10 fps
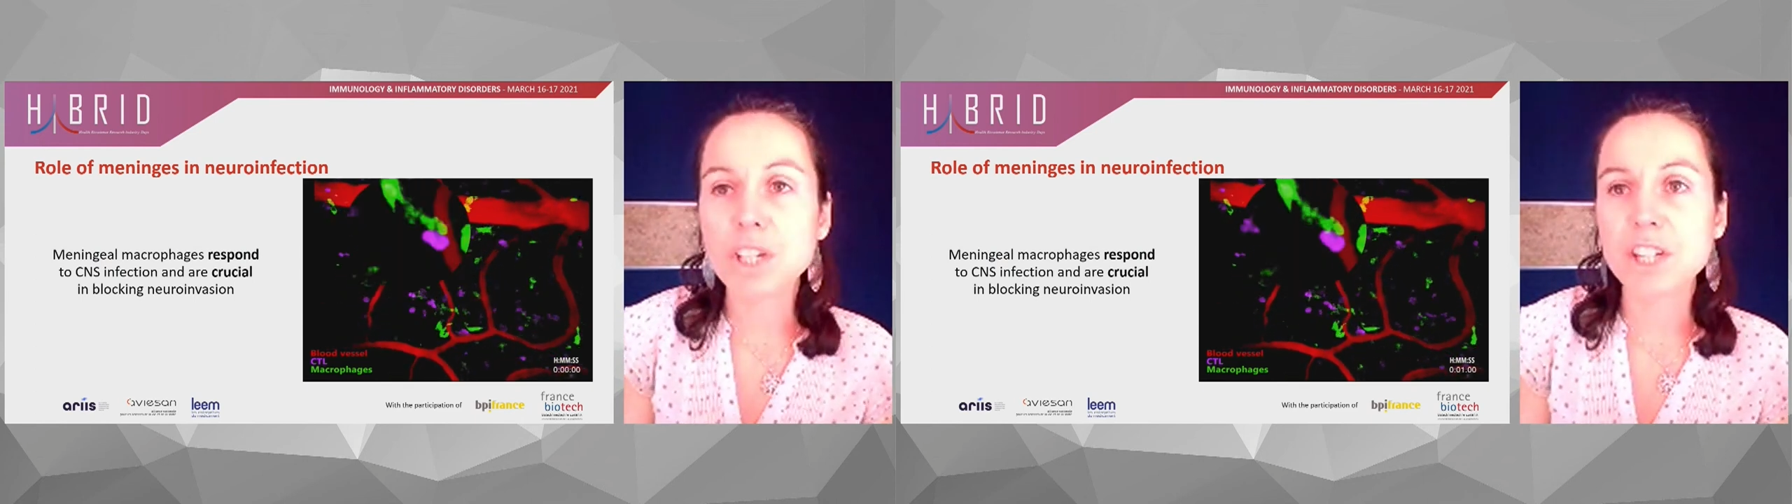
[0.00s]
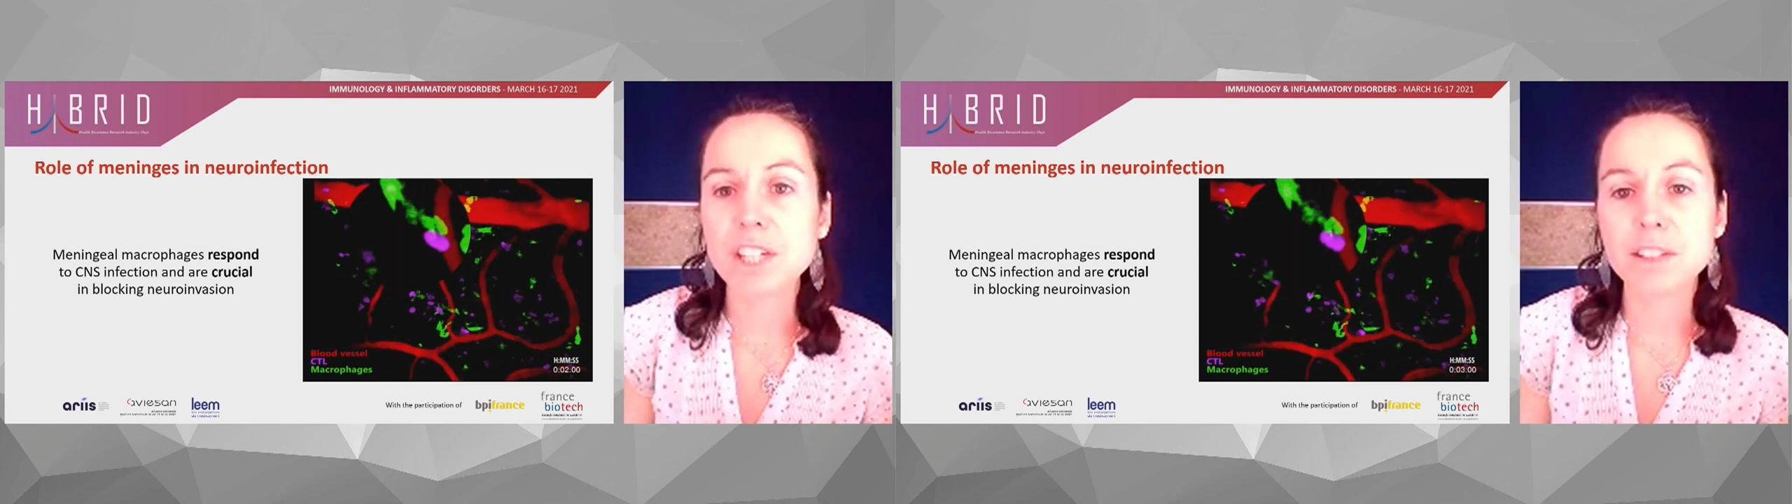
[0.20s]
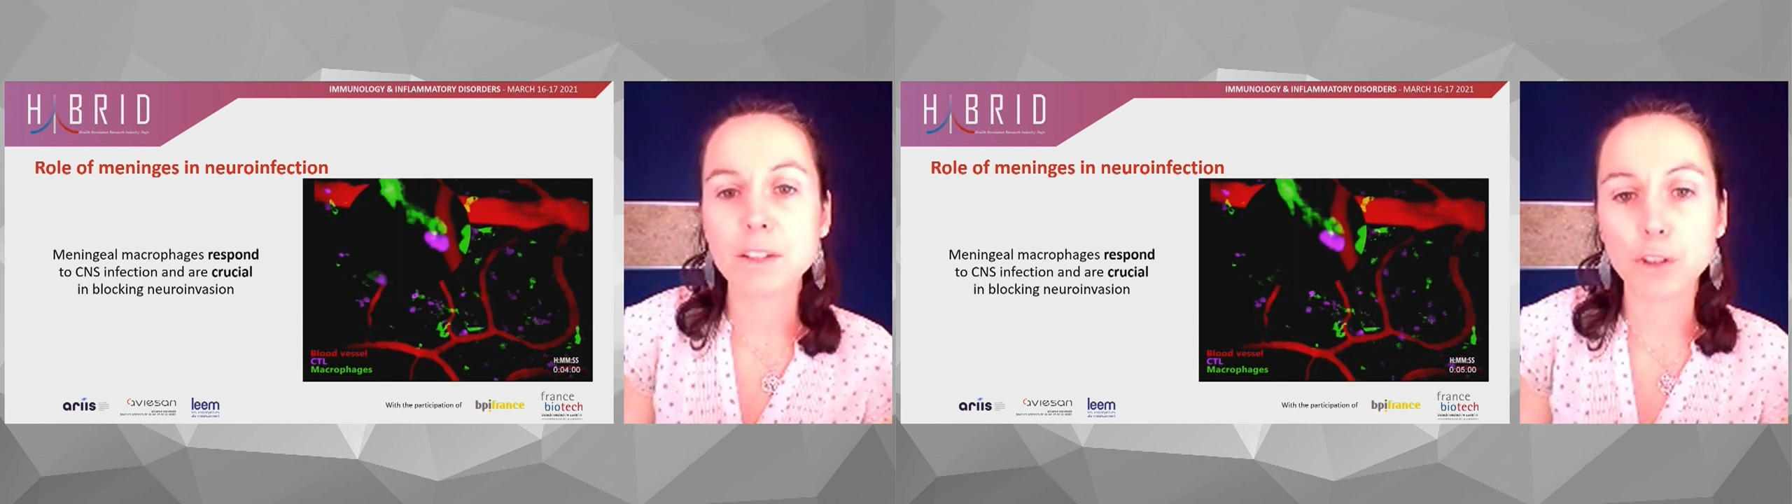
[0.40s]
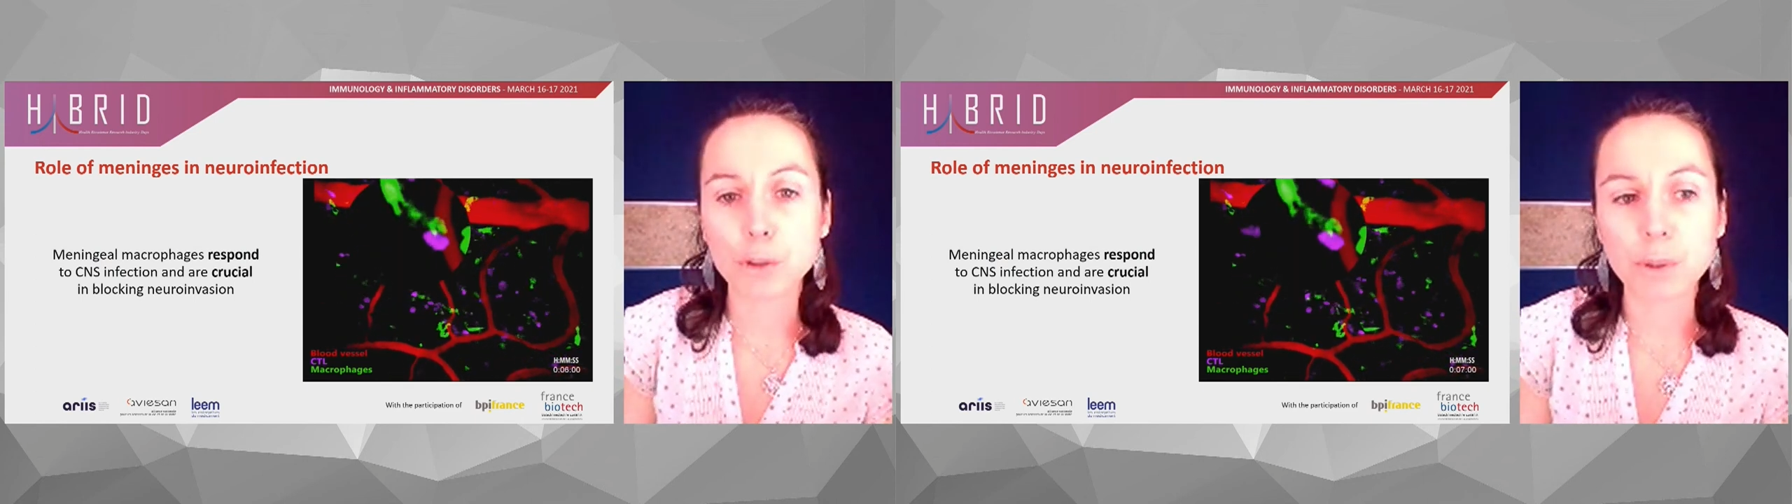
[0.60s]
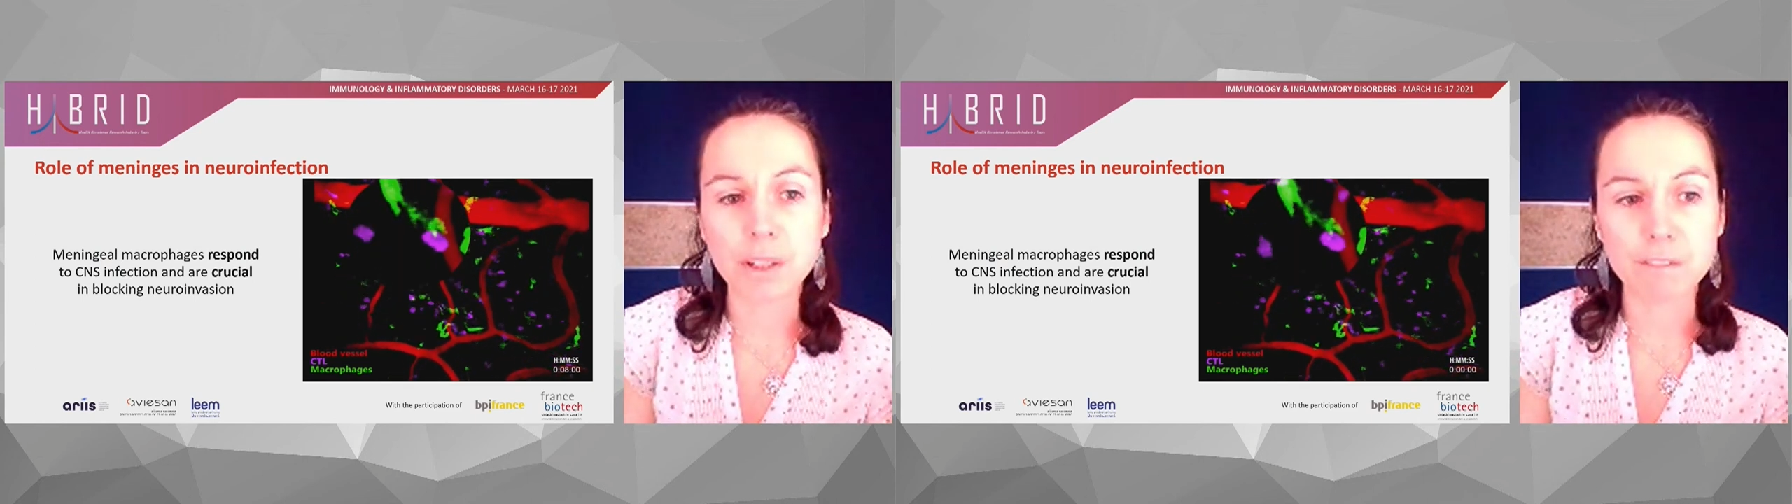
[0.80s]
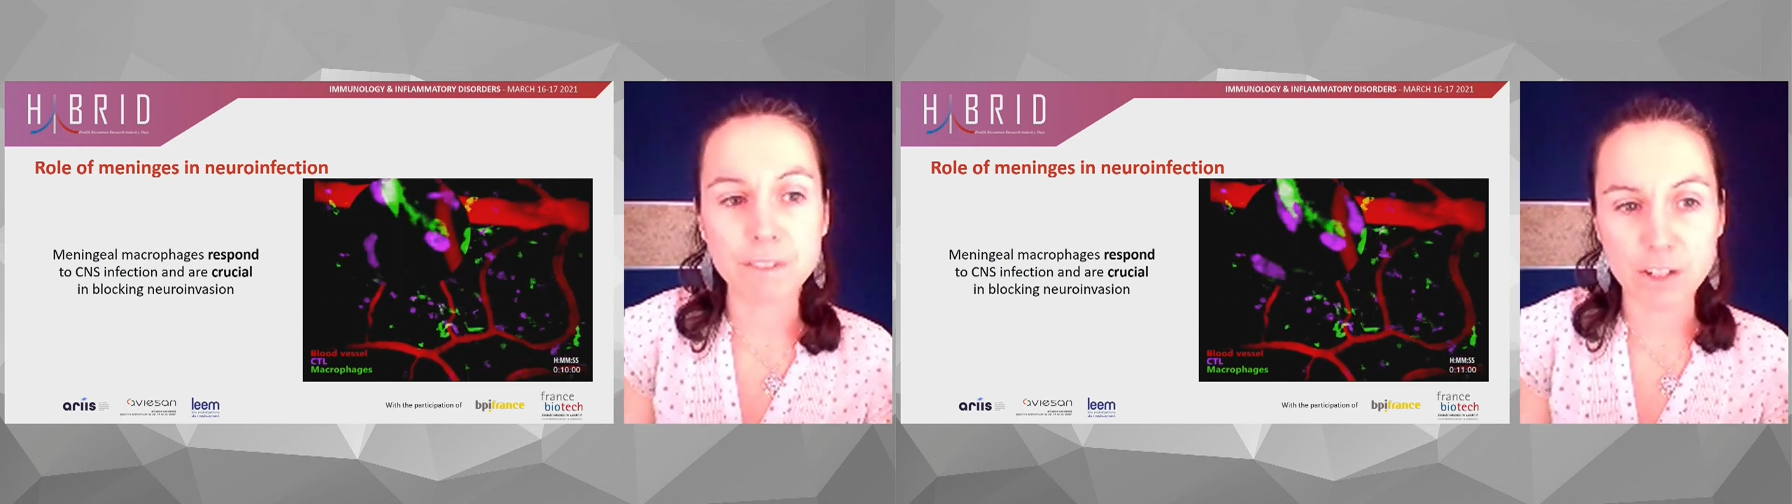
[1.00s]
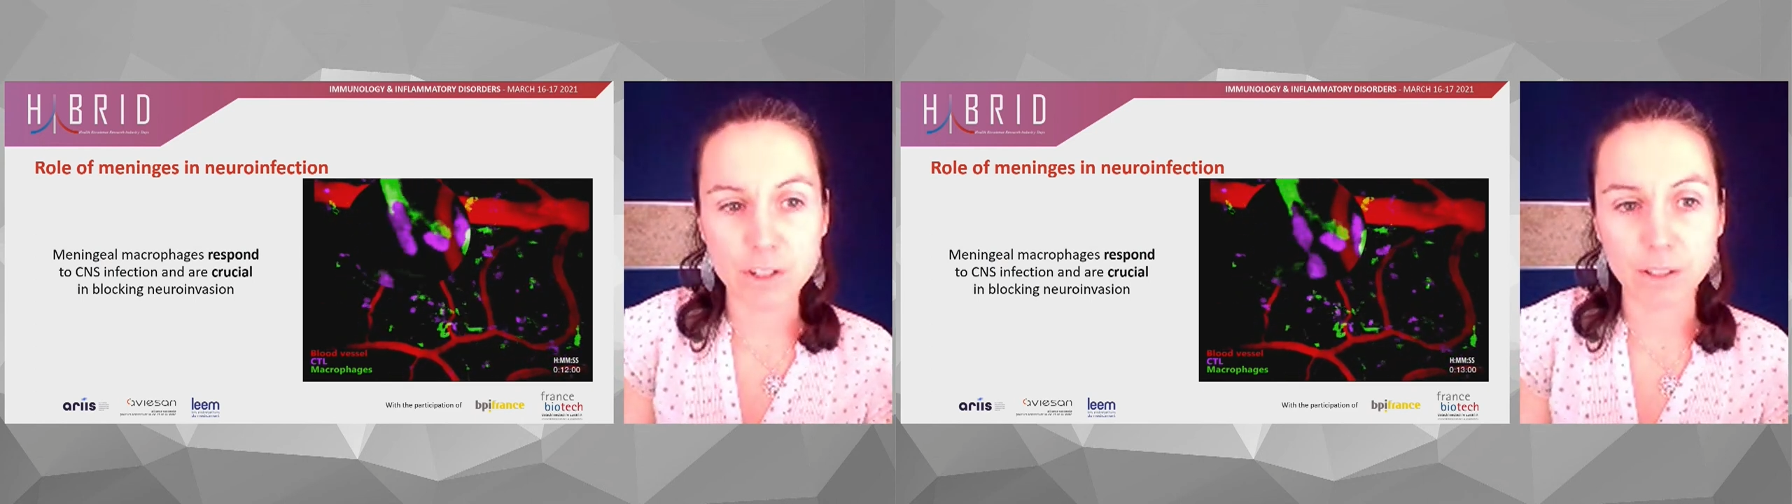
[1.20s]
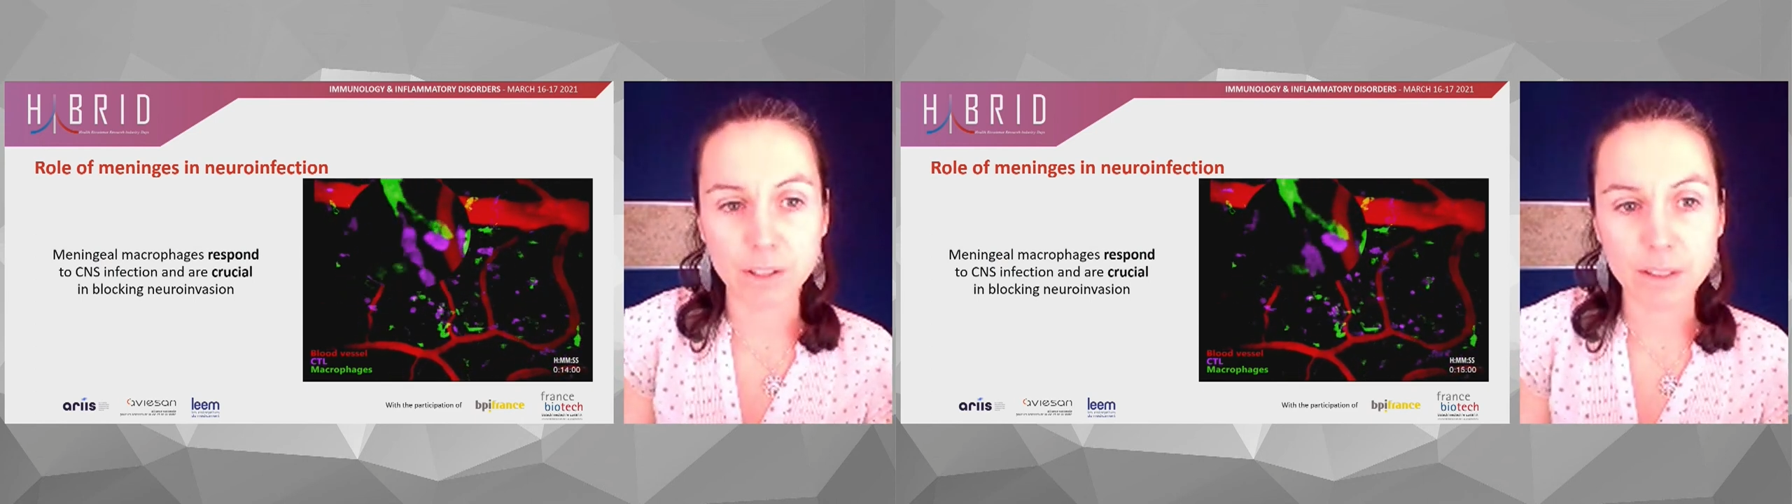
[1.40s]
which is
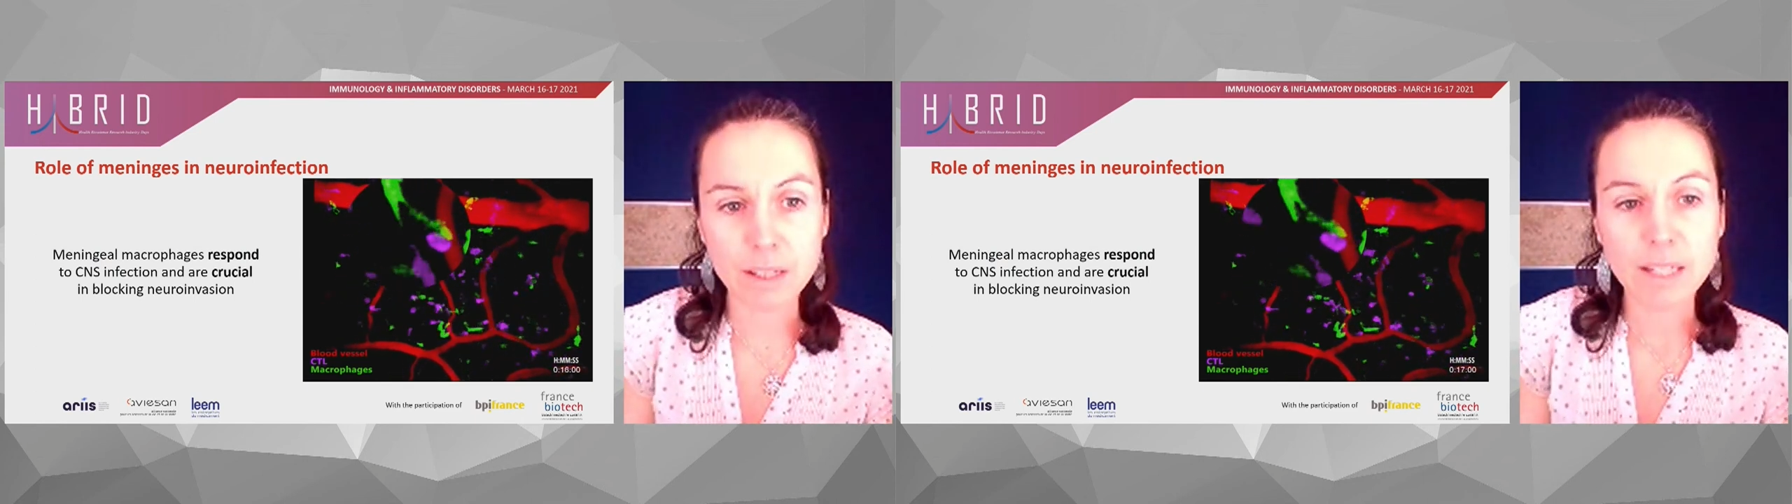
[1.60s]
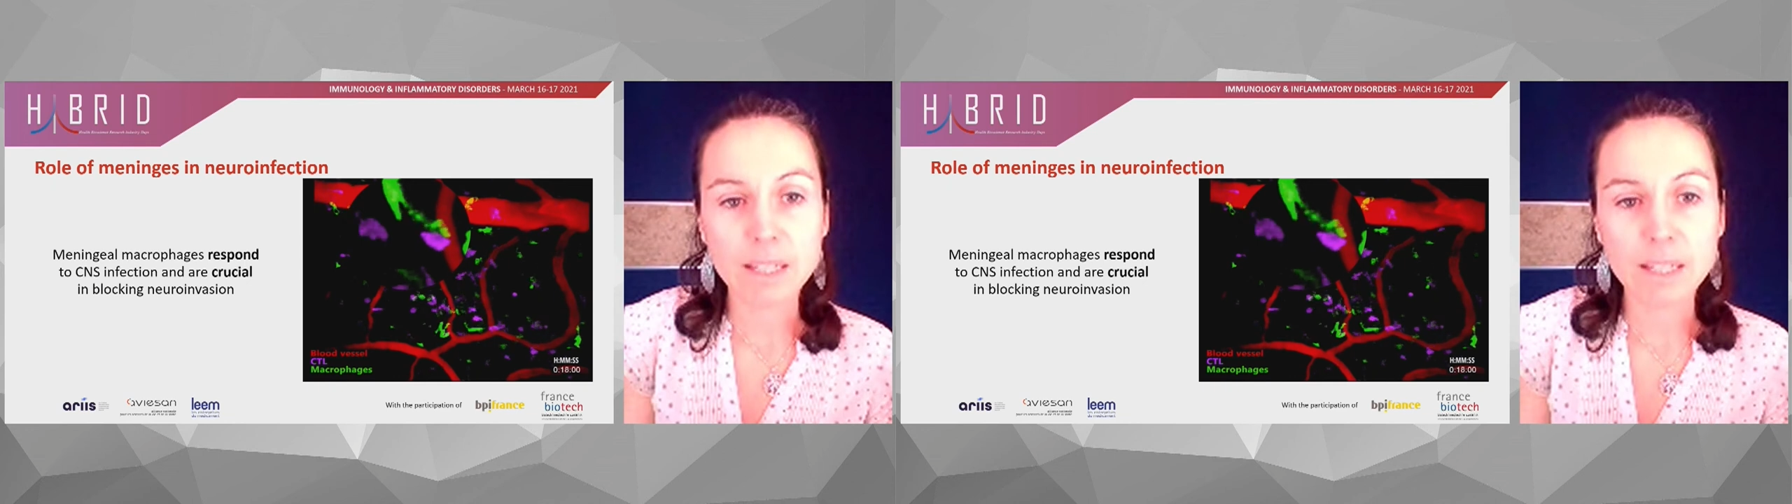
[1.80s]
neuroinfection.